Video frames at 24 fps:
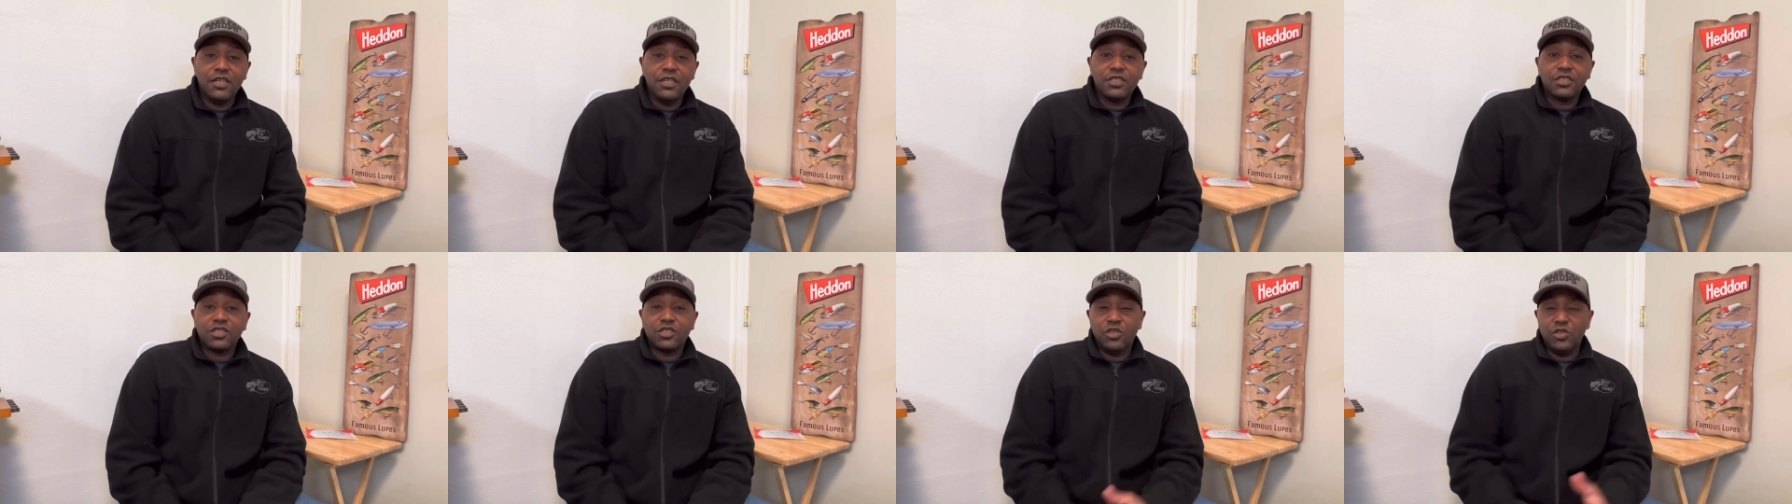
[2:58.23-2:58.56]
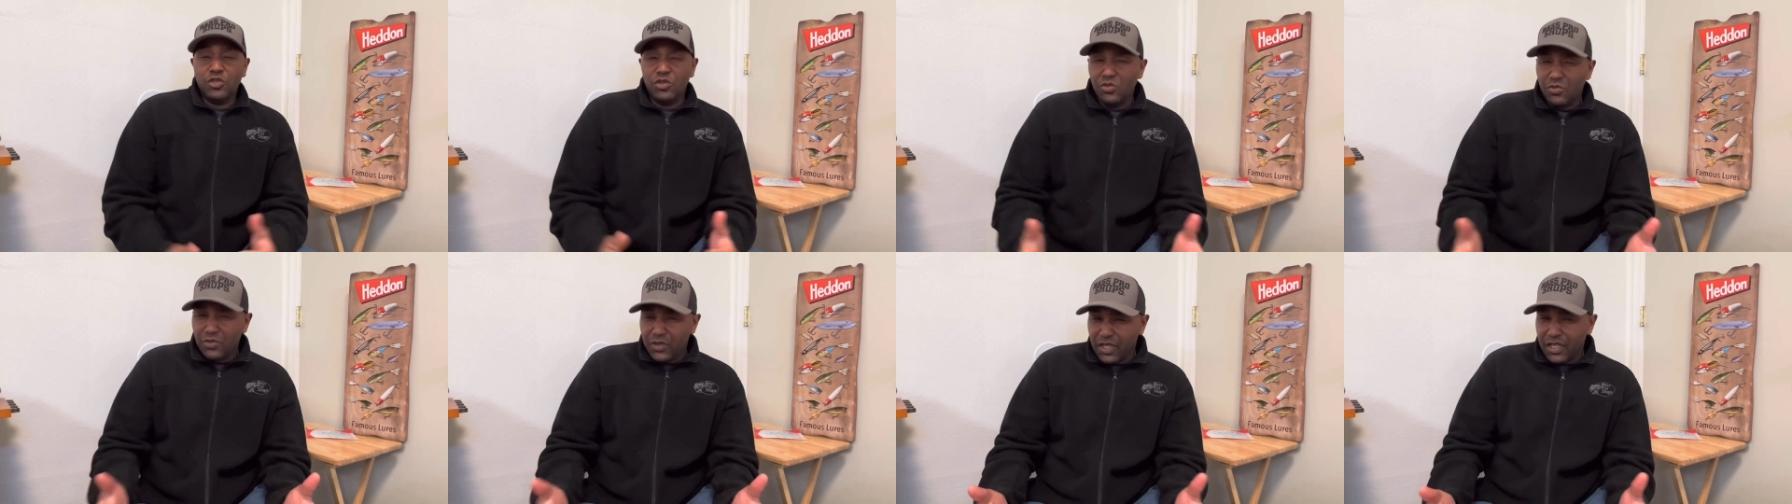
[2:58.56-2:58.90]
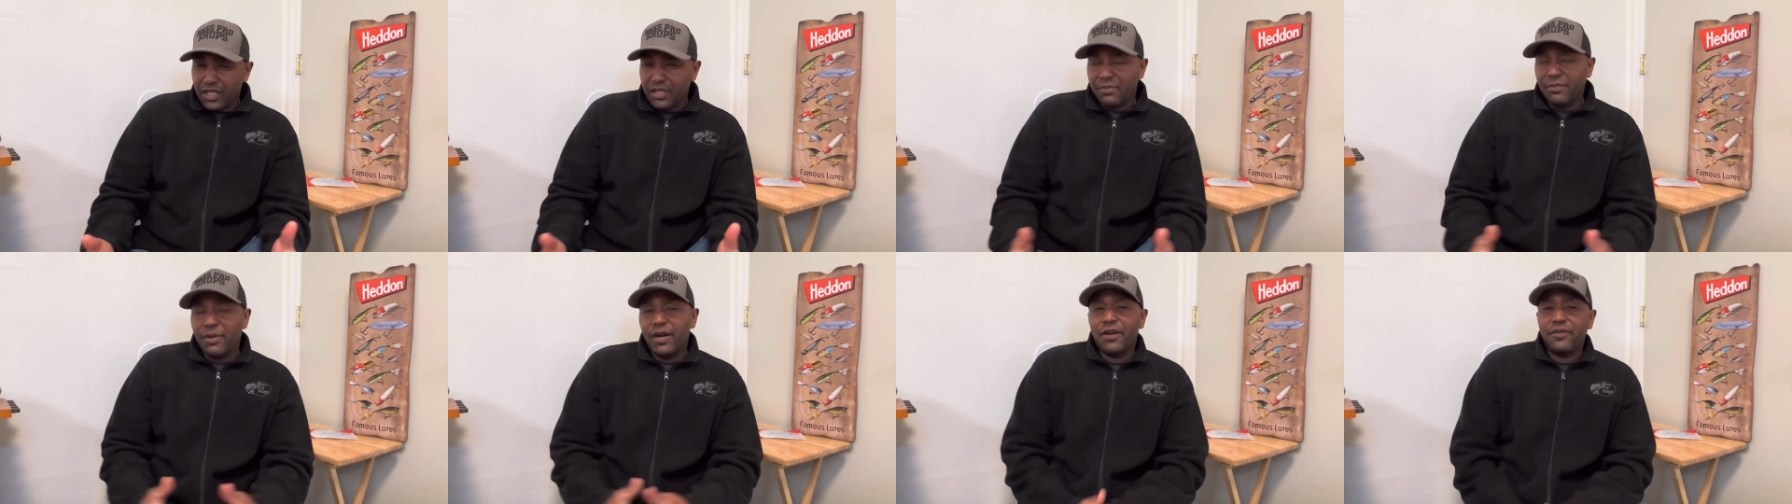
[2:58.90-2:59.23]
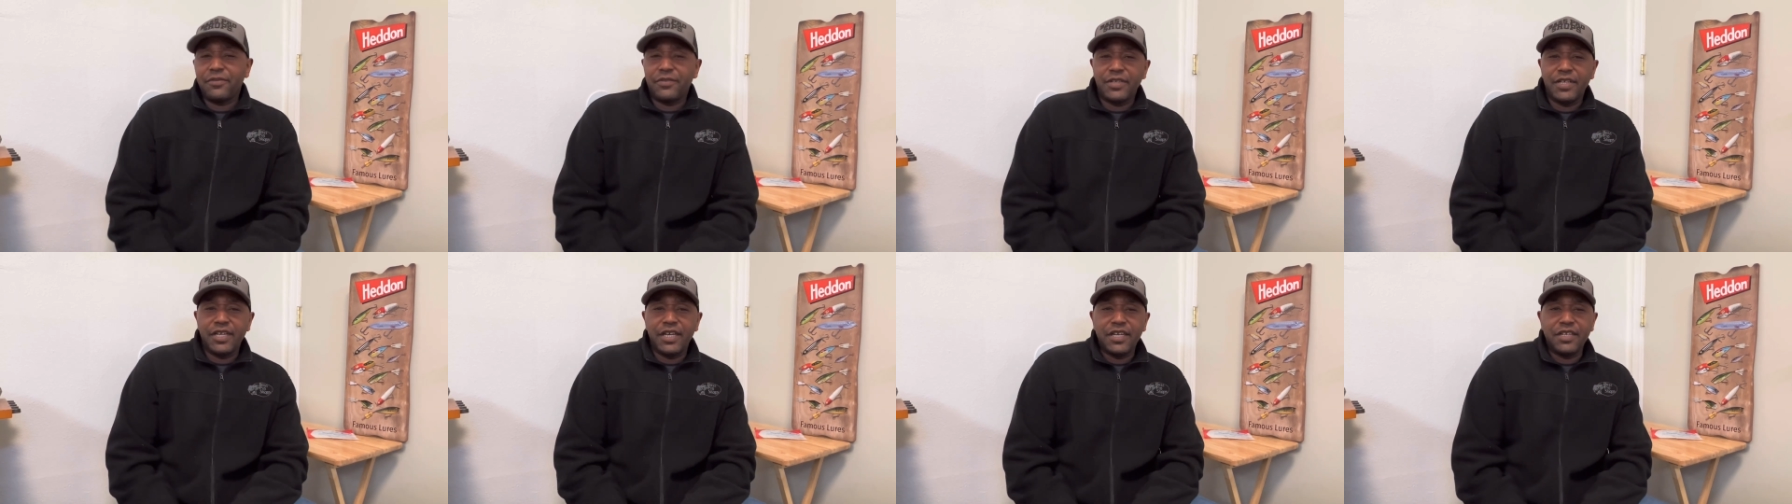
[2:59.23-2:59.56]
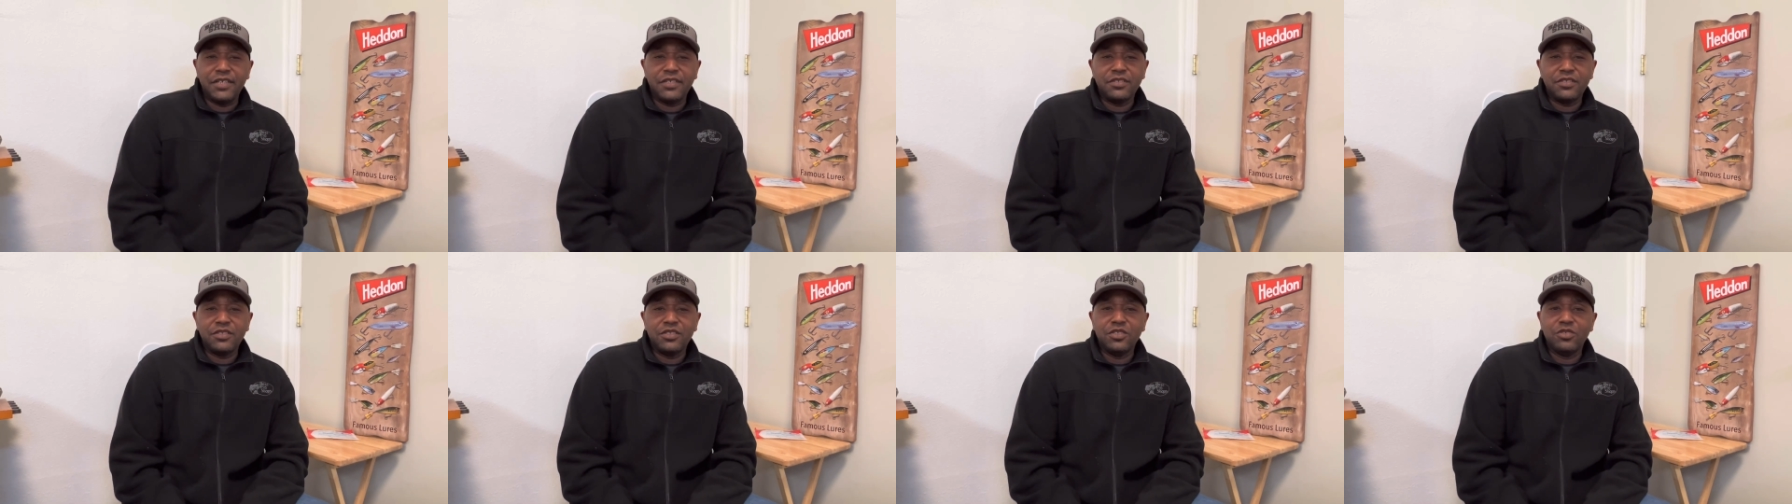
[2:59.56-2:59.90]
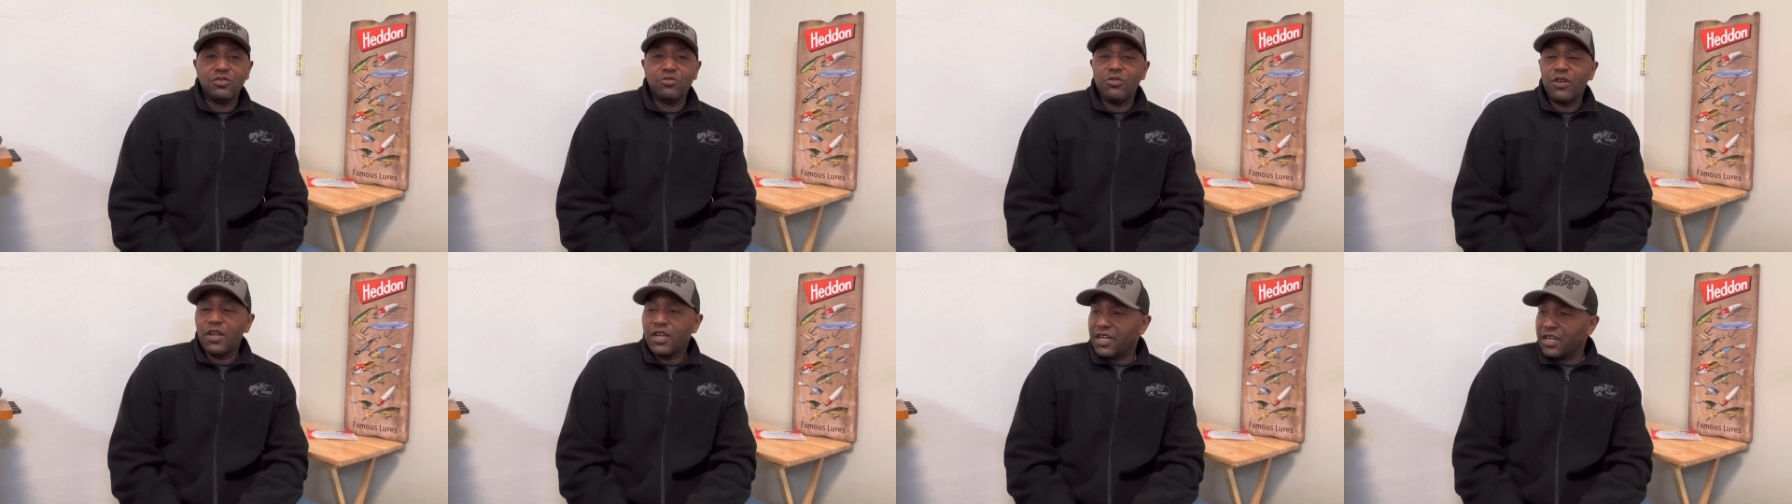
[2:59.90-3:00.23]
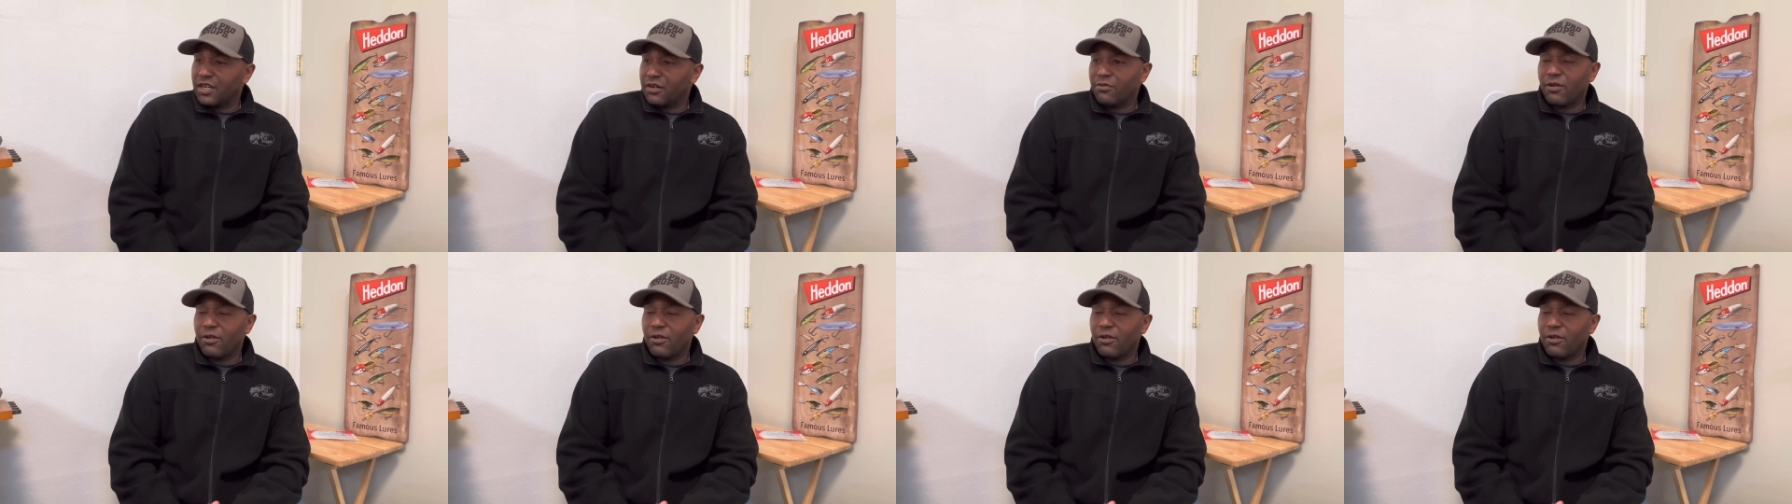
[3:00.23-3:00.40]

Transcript: So you think about that. You're running